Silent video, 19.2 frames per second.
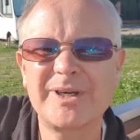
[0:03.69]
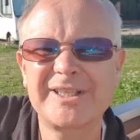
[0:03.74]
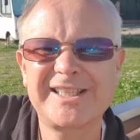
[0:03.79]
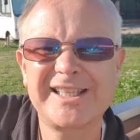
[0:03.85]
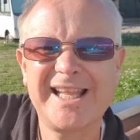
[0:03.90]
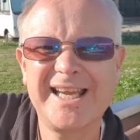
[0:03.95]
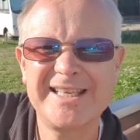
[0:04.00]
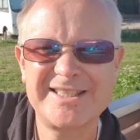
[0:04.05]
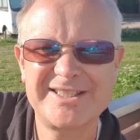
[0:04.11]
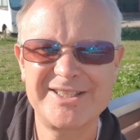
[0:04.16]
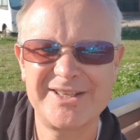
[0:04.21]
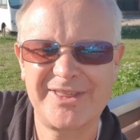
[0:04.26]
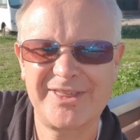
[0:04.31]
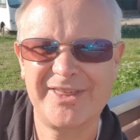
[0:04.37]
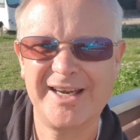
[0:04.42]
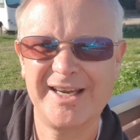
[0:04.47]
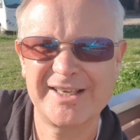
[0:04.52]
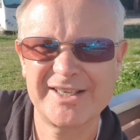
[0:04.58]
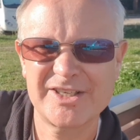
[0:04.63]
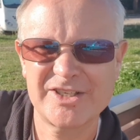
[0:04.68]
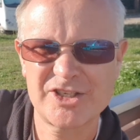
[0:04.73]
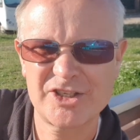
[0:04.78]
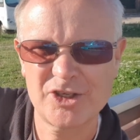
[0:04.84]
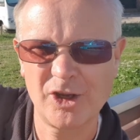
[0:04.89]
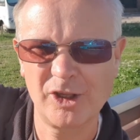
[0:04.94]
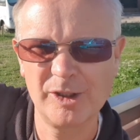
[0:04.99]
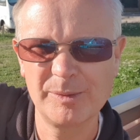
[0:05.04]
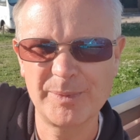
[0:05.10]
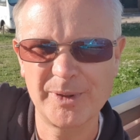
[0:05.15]
I'd like to thank
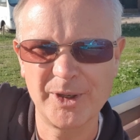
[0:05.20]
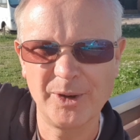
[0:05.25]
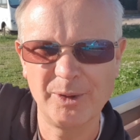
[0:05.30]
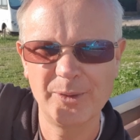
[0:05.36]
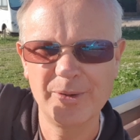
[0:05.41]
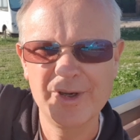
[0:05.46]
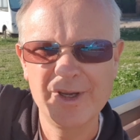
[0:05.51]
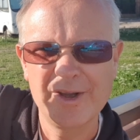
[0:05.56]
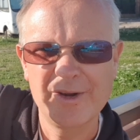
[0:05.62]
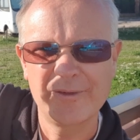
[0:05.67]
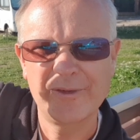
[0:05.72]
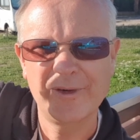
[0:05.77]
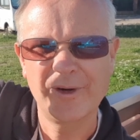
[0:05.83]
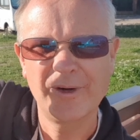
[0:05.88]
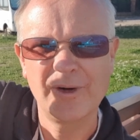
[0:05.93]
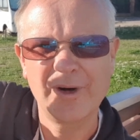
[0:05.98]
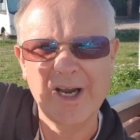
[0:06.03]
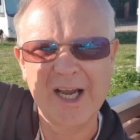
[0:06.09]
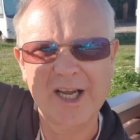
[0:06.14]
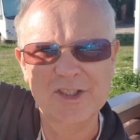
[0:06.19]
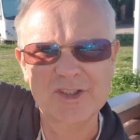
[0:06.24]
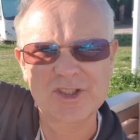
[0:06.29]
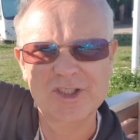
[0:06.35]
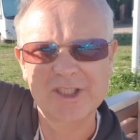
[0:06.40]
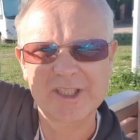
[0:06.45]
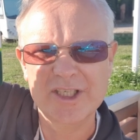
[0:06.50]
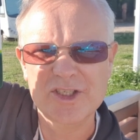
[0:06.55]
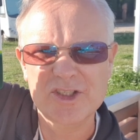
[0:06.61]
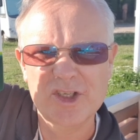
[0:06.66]
Solbio for
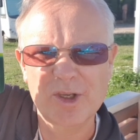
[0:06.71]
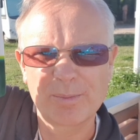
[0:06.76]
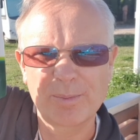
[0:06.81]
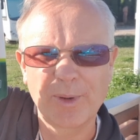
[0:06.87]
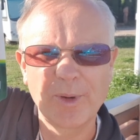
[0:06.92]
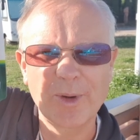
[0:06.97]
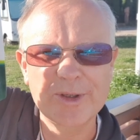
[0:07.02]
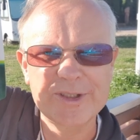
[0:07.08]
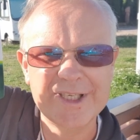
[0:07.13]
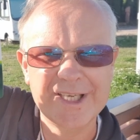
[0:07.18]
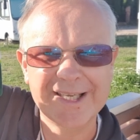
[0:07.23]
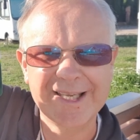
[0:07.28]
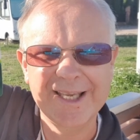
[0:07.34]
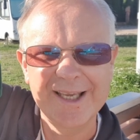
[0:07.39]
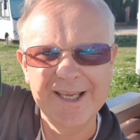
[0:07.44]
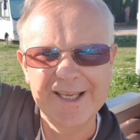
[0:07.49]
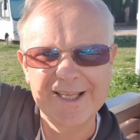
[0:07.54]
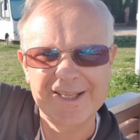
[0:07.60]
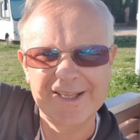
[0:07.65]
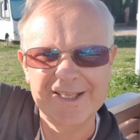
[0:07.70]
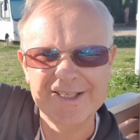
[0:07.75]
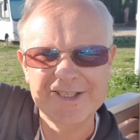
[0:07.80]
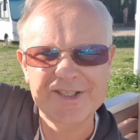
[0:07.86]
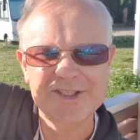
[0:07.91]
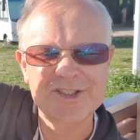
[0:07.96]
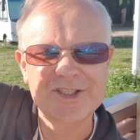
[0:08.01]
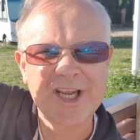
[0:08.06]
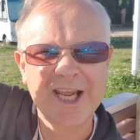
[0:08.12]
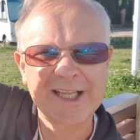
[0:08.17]
actually supporting
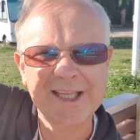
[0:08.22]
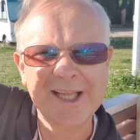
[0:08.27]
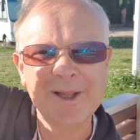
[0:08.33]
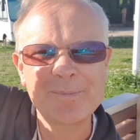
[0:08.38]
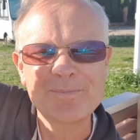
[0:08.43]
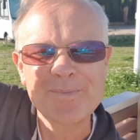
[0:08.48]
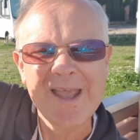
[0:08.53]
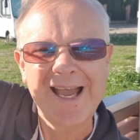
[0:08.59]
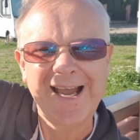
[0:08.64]
this channel.